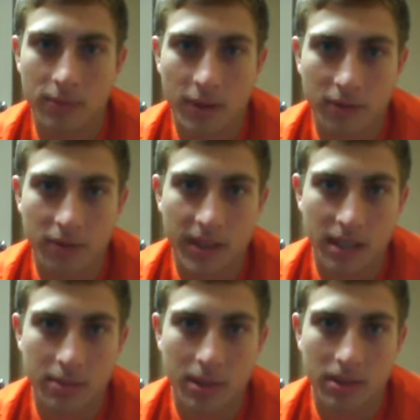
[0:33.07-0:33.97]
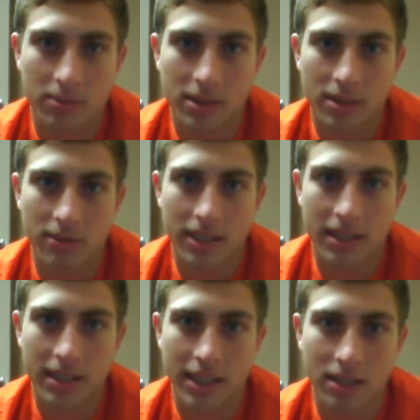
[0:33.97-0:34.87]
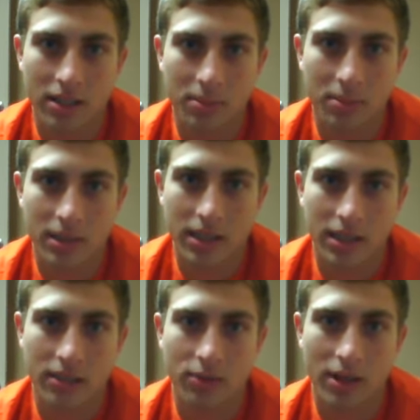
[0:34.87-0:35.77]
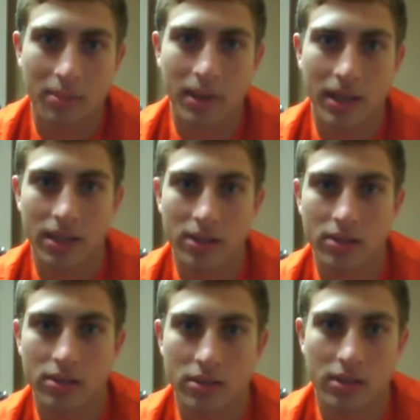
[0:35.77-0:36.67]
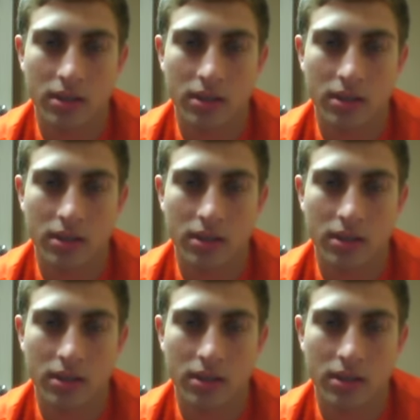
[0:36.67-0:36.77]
fun fact about himself, how to get up and wrap hands,